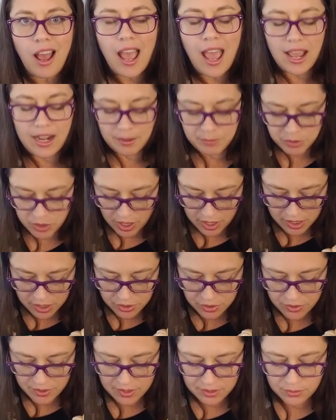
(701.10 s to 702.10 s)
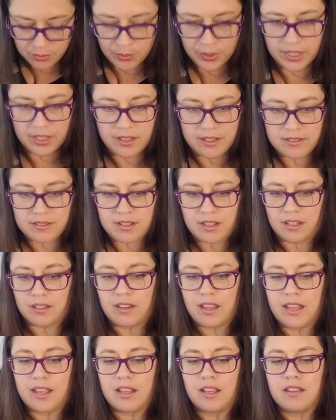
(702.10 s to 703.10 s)
And I'm trying to do this realistic,
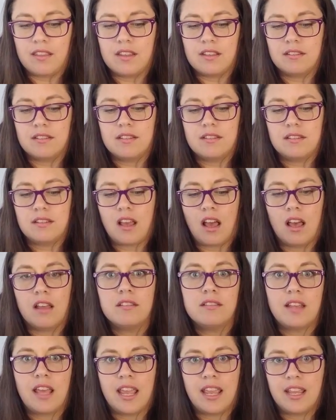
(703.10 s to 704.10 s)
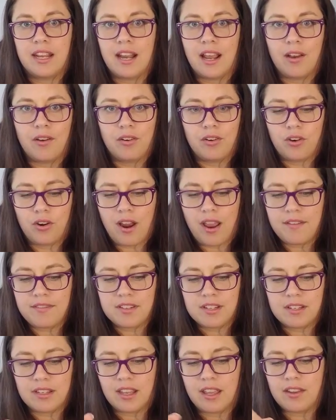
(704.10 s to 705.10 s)
like this is us hanging out and
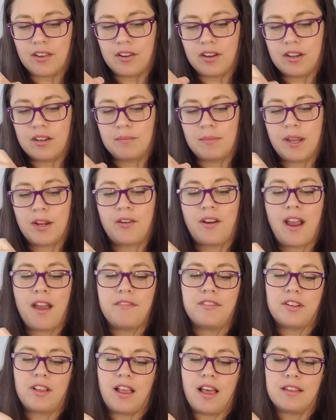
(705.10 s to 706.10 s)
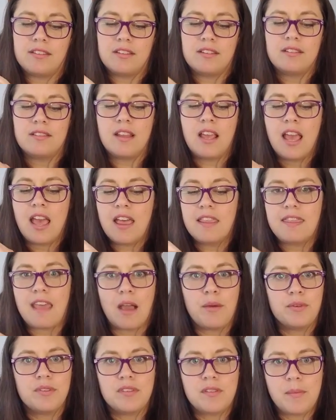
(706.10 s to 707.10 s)
crafting together. In my craft classes, that
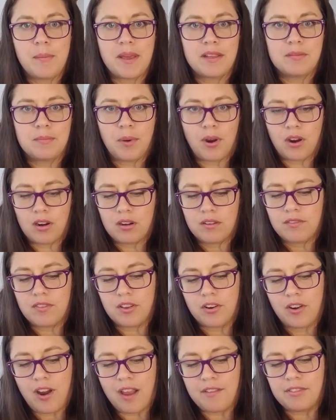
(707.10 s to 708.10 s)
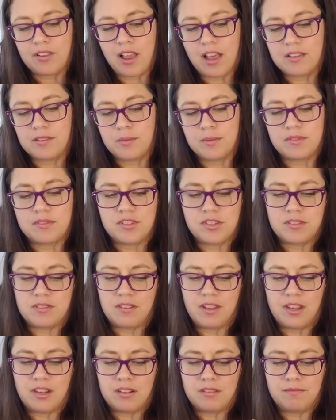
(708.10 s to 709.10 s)
was the best part of the craft class was just
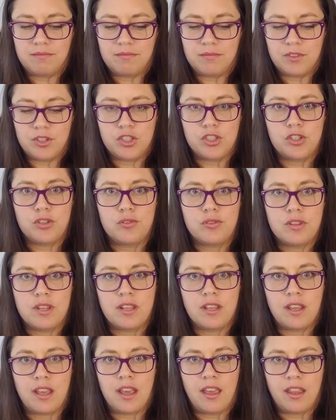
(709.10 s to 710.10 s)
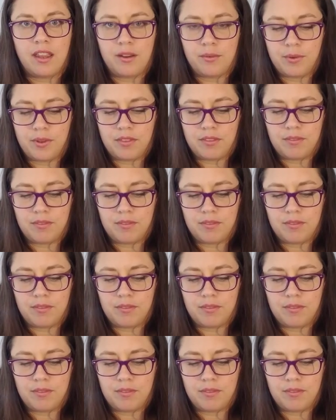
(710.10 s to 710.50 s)
like shooting the heck with